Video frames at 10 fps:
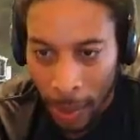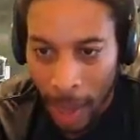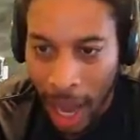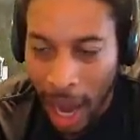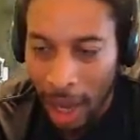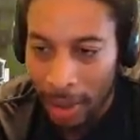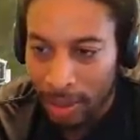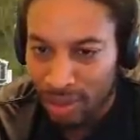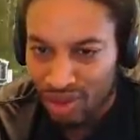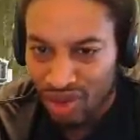All right.
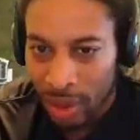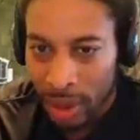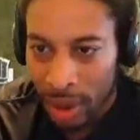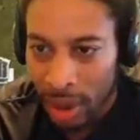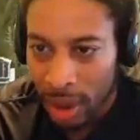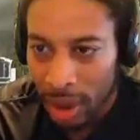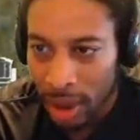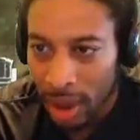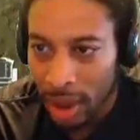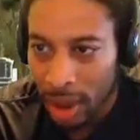What, you
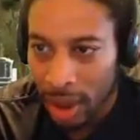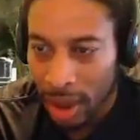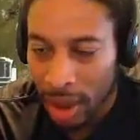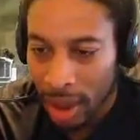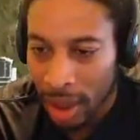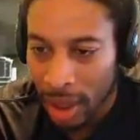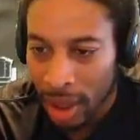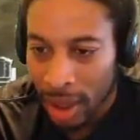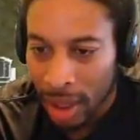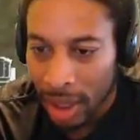just get in the car and give you
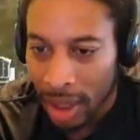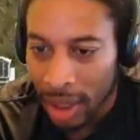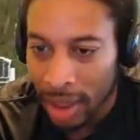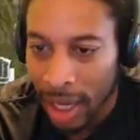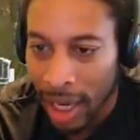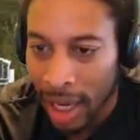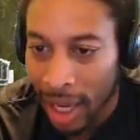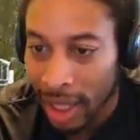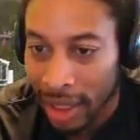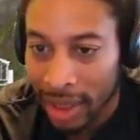gas? Yeah,
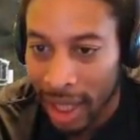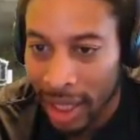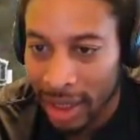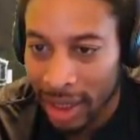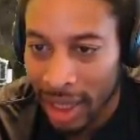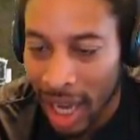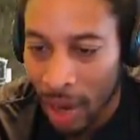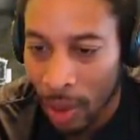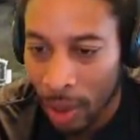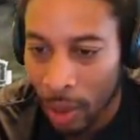I guess I guess that's
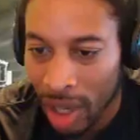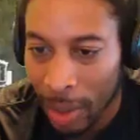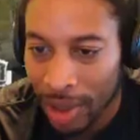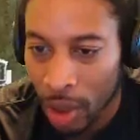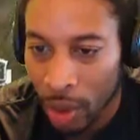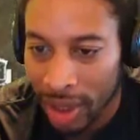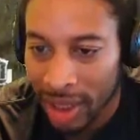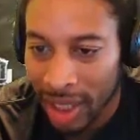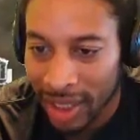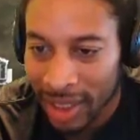how it works. What I'm gonna do is
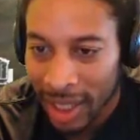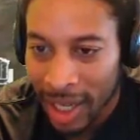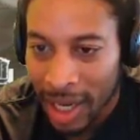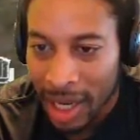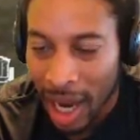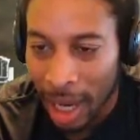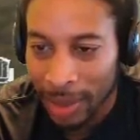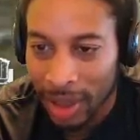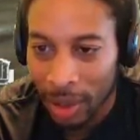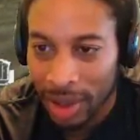this.
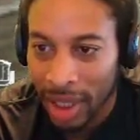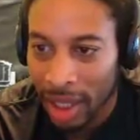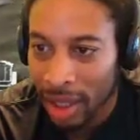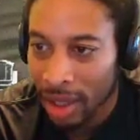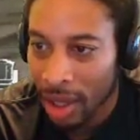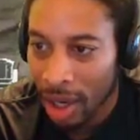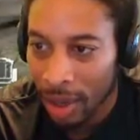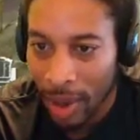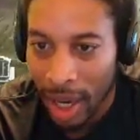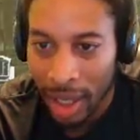I'm just gonna sit in the car, right?